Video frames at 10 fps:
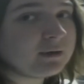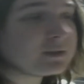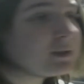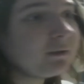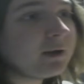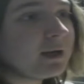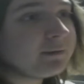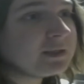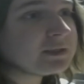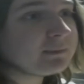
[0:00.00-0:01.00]
still kind
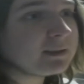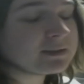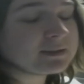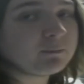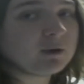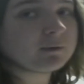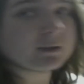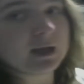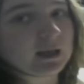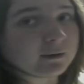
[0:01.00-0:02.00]
of is, but he's somewhat
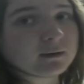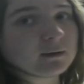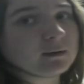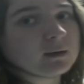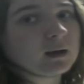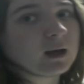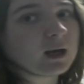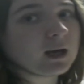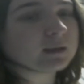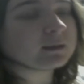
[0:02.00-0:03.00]
retired,
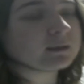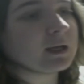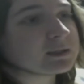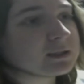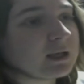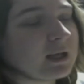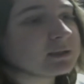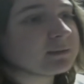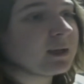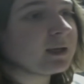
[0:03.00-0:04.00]

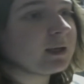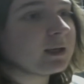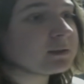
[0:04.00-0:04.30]
takes him in and